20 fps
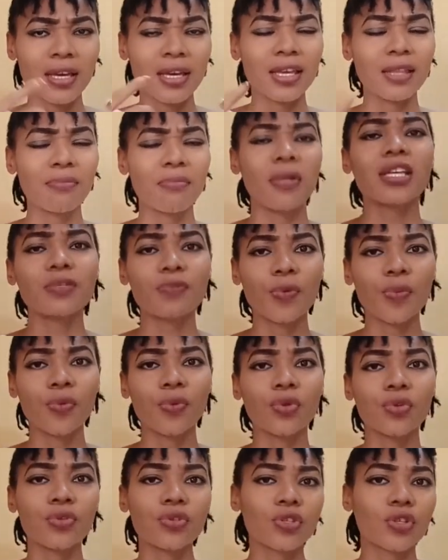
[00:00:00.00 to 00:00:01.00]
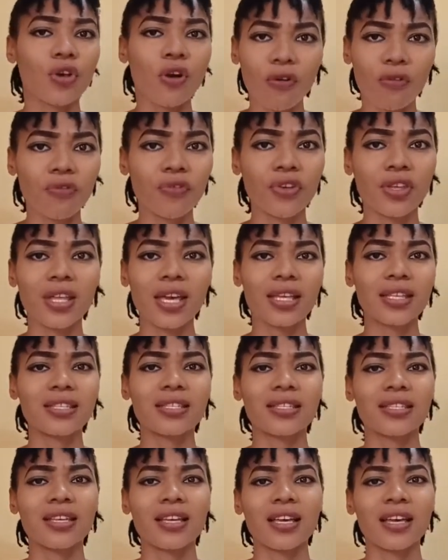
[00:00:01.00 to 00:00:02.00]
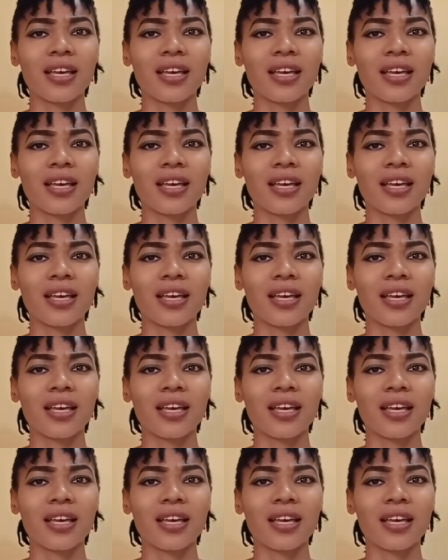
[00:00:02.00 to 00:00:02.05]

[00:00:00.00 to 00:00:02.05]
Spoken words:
It makes people lose confidence.